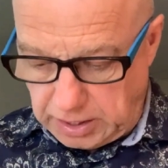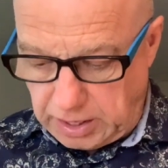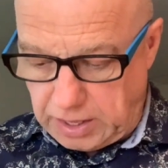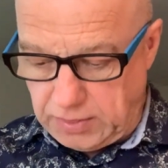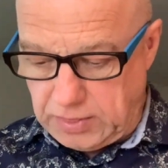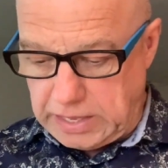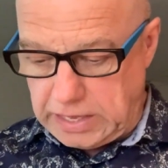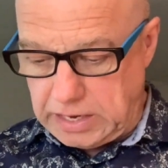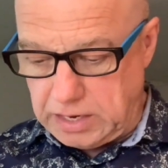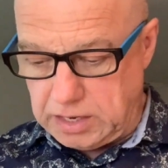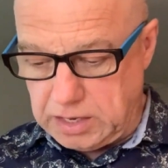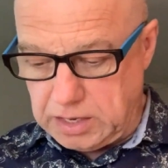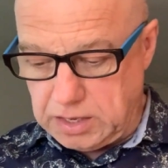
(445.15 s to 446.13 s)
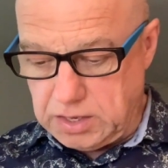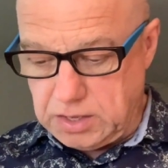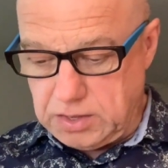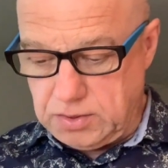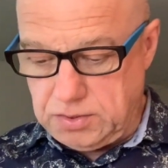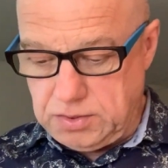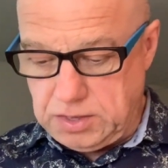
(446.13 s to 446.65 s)
And then
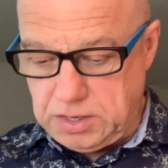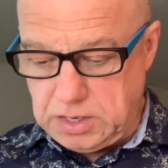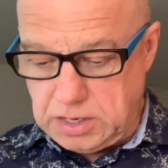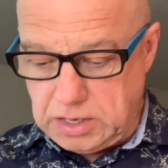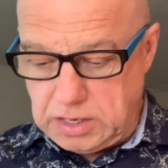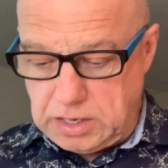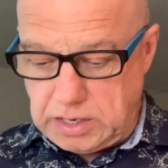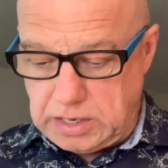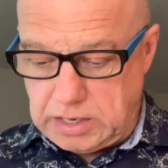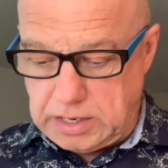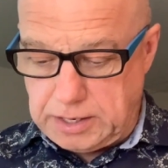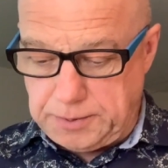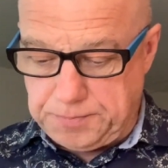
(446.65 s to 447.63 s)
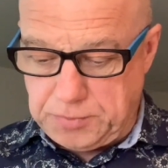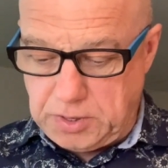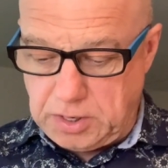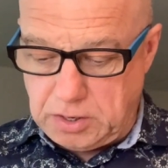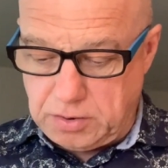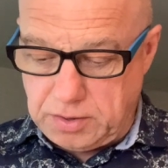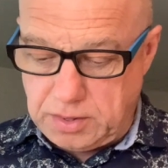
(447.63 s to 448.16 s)
the
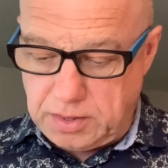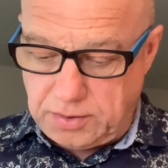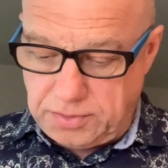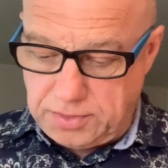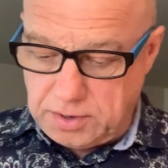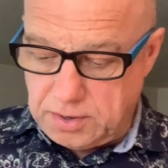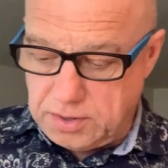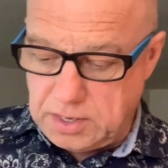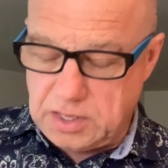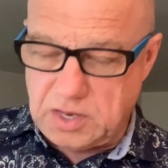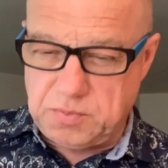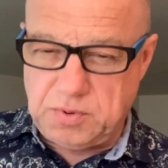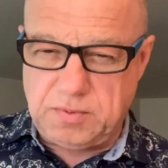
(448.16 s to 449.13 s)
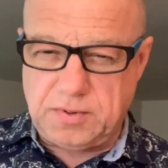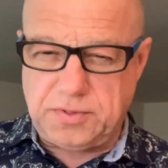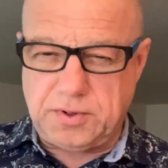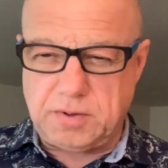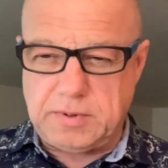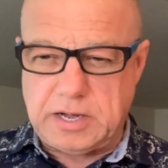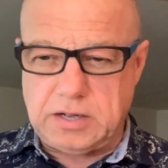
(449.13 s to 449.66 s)
third thing that people
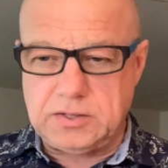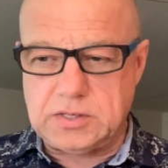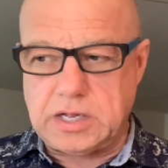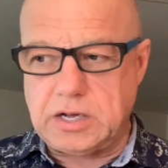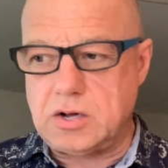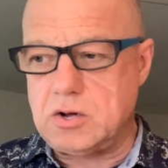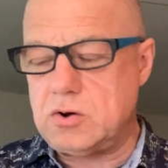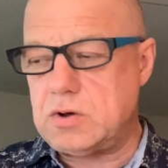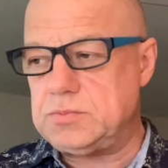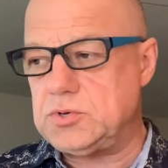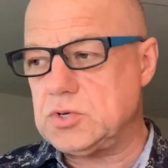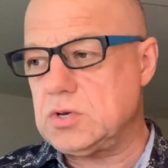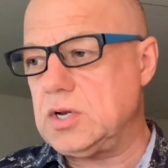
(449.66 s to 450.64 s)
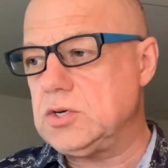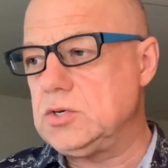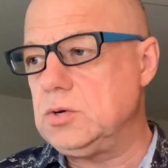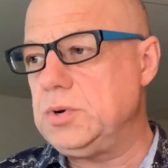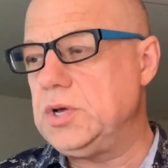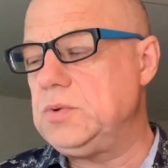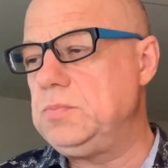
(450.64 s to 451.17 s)
thought about is like, oh, I'm just going to
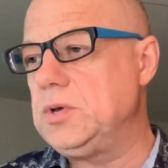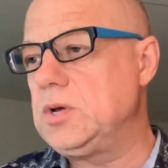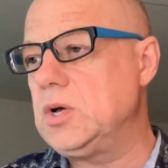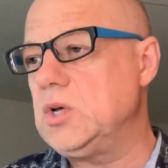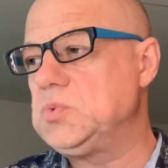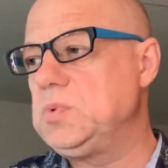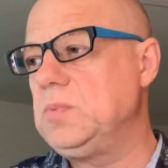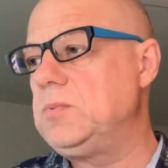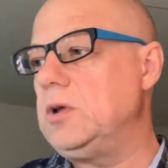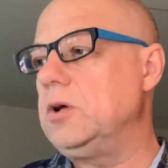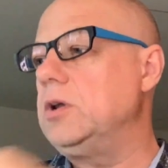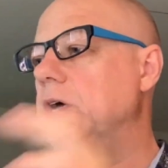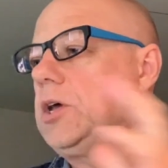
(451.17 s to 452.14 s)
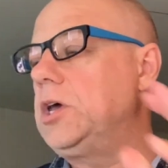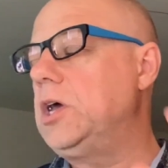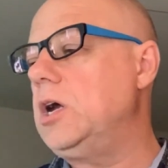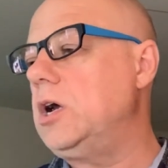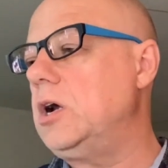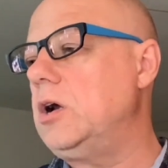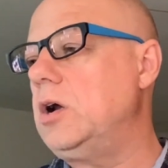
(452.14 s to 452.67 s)
do it because people are going to
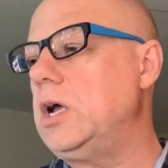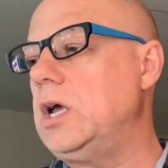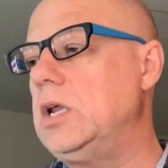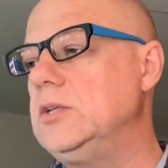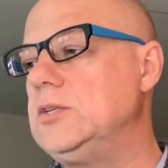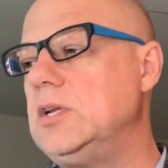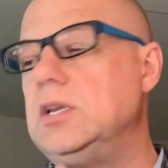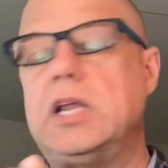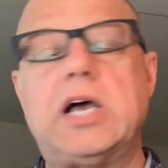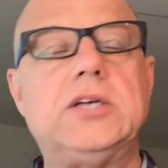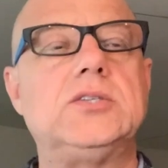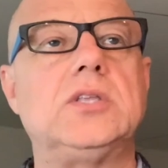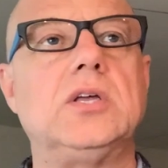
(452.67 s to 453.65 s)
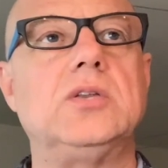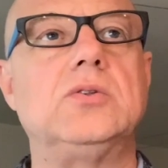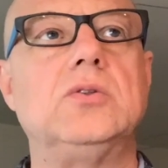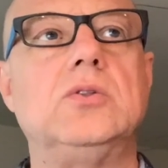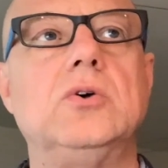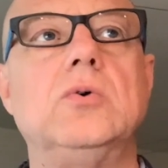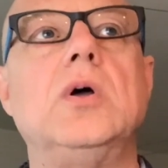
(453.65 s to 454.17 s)
care and it's a nice thing to
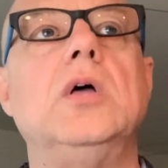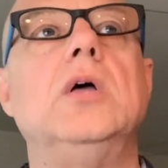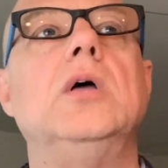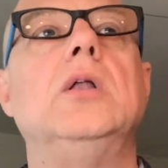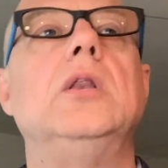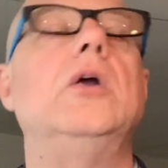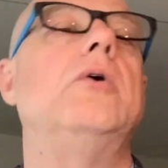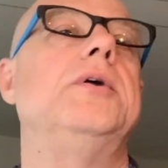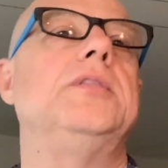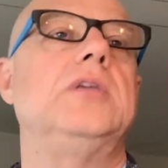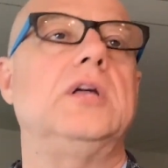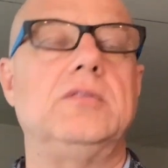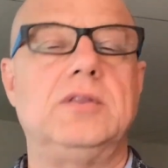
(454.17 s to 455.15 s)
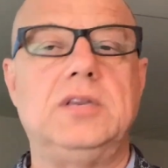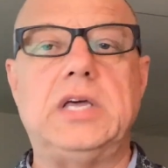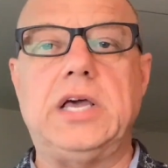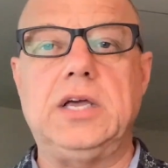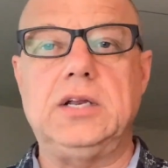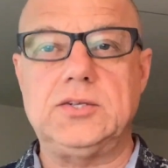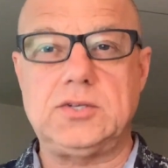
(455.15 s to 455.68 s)
do. No, at the end of the
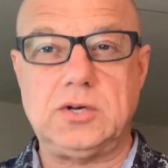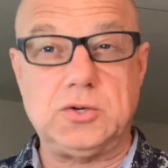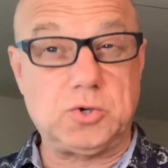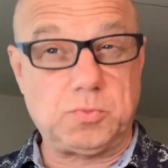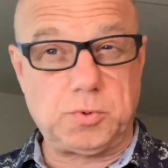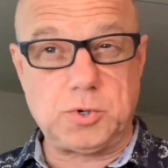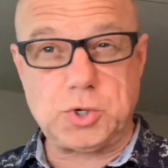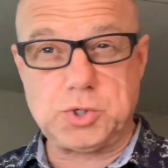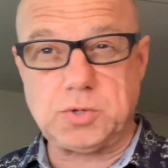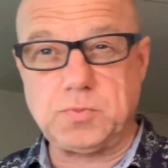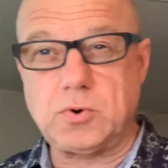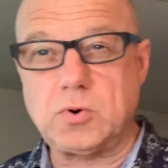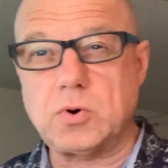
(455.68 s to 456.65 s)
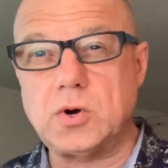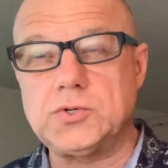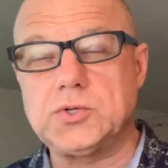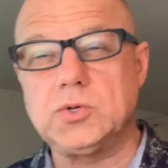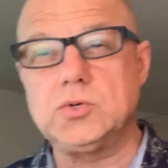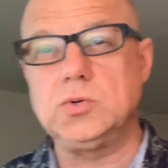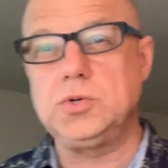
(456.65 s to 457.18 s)
day, it is an entrepreneurship
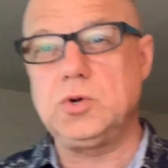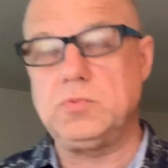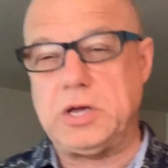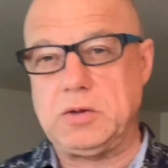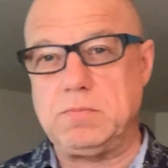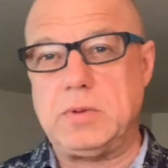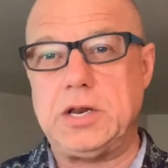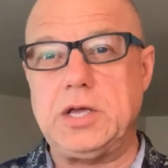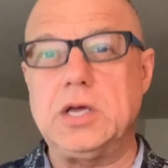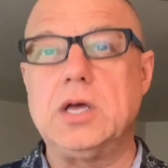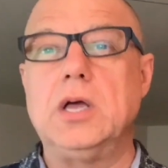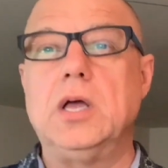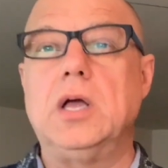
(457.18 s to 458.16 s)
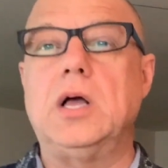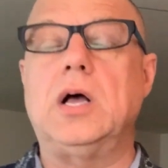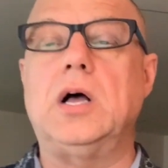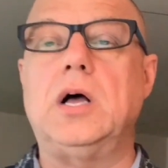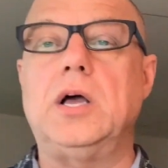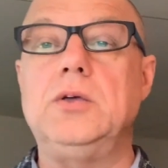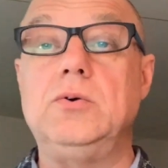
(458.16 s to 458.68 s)
course. You do need to make money.
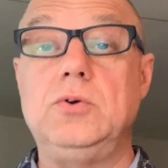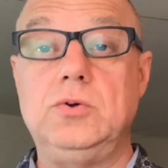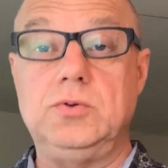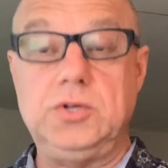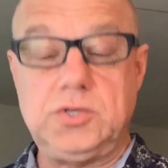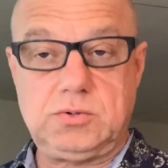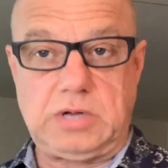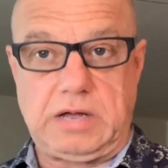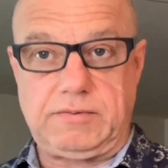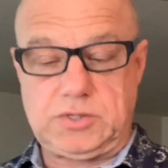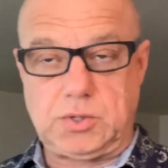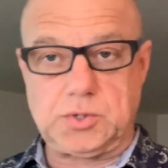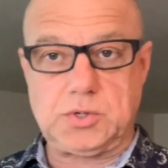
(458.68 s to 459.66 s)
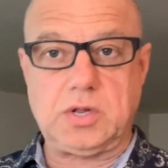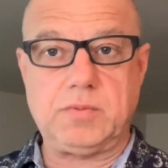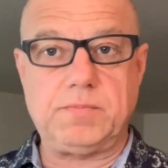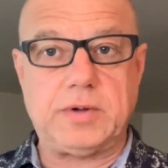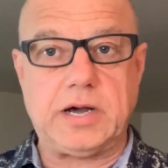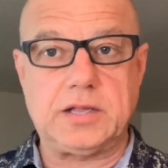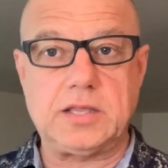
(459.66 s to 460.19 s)
You need to have a social
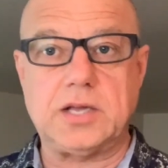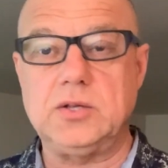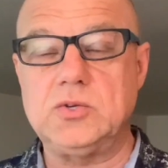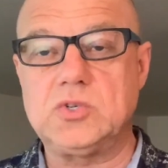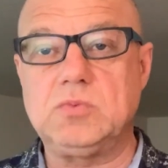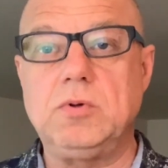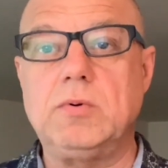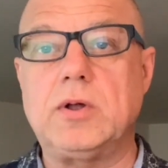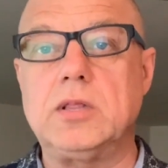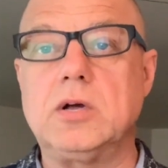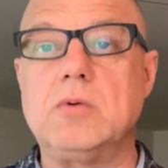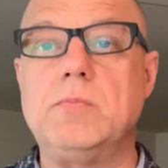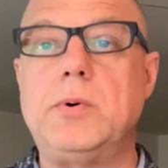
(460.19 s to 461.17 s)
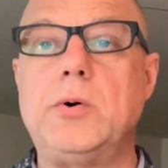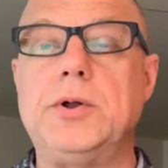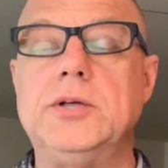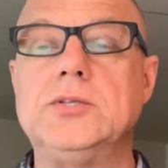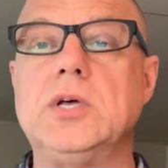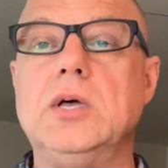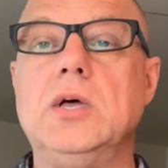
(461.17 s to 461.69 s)
impact. That needs to be one of the
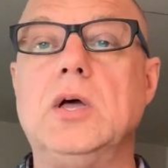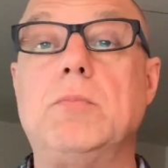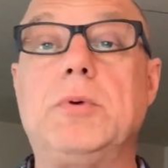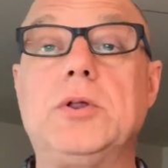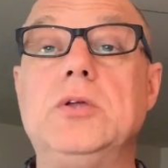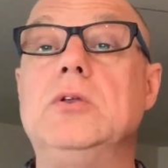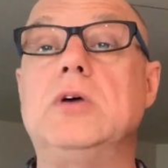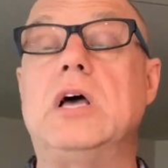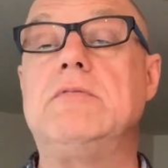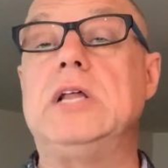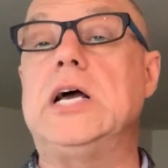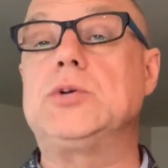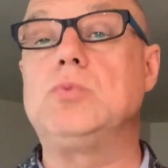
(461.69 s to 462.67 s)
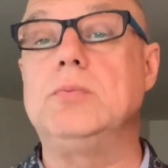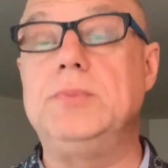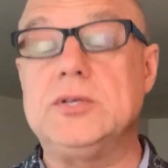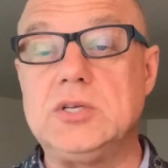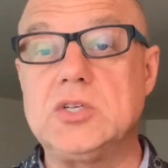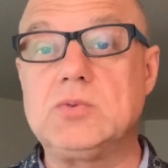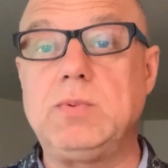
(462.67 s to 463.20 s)
components, but you need to have an actual
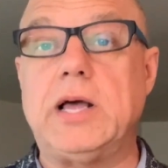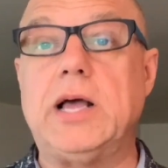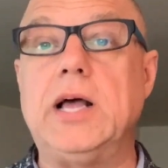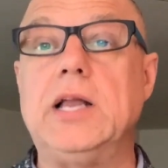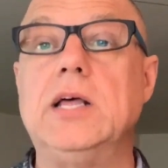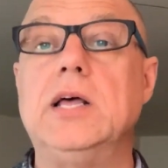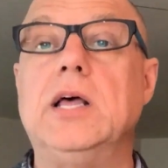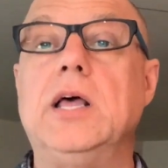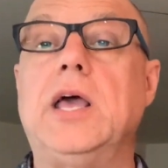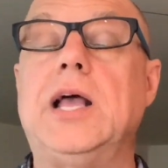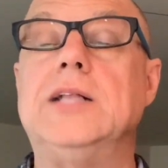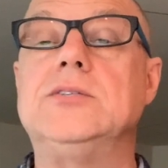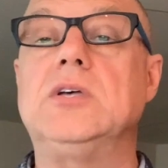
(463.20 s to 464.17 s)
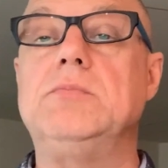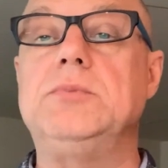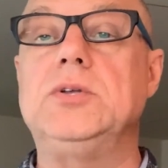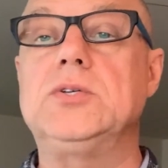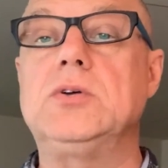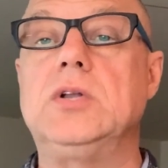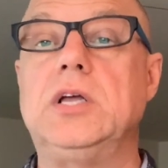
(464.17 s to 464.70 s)
business plan, and
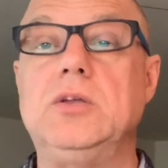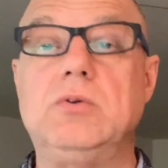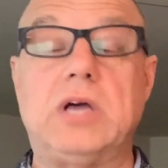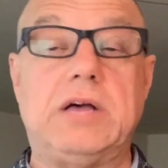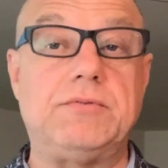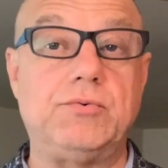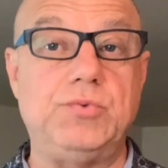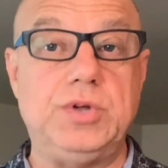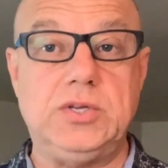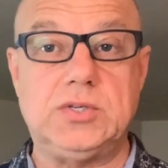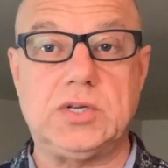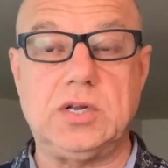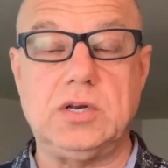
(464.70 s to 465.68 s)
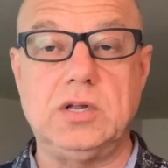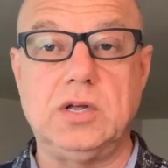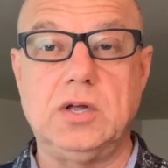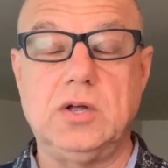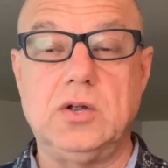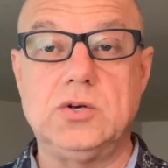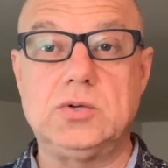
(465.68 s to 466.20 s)
somebody's going to need to have a reason
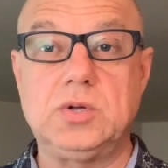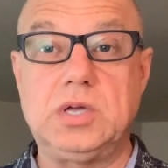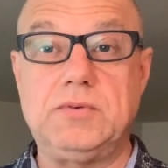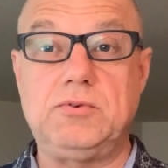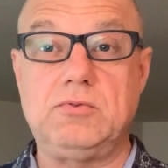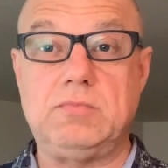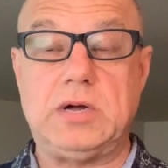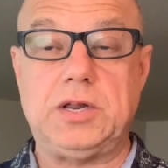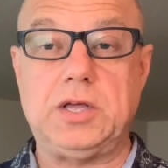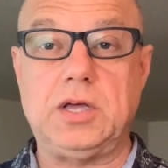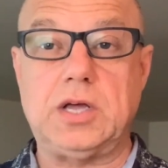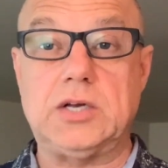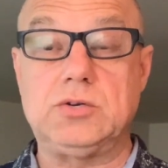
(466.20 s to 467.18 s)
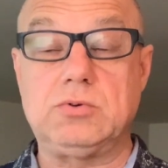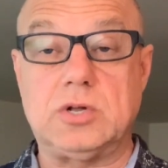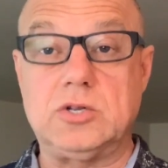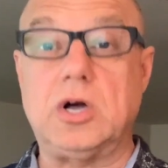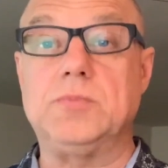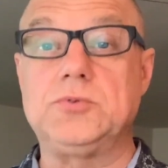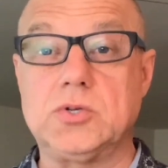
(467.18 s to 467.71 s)
to give you money and to
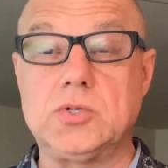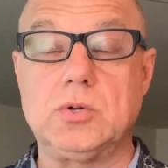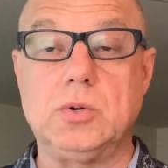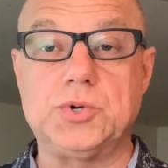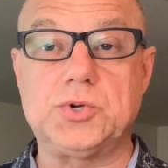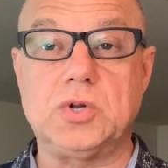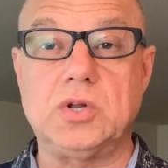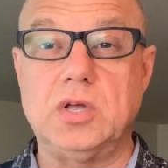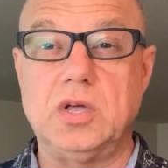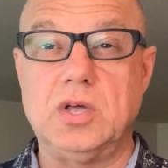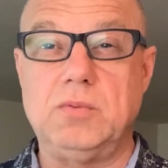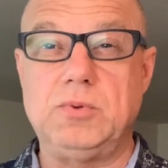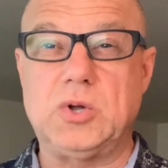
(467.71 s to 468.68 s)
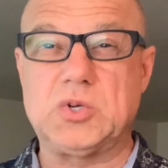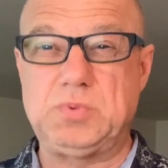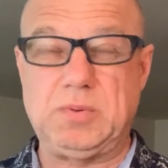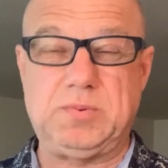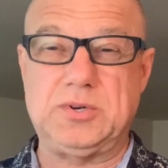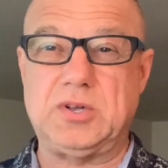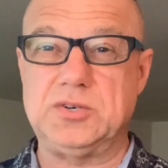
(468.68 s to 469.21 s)
adopt your solution, because
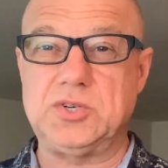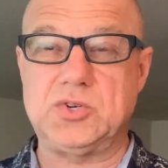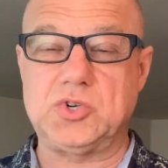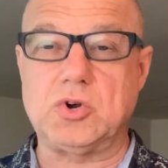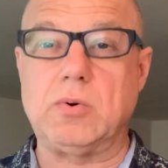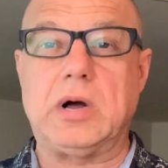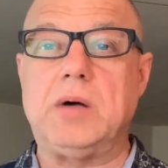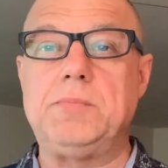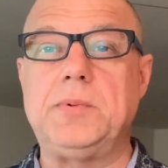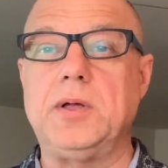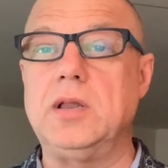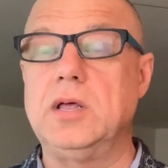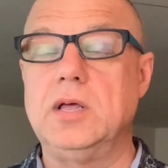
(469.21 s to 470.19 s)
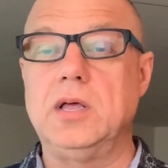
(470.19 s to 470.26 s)
people don't just show up and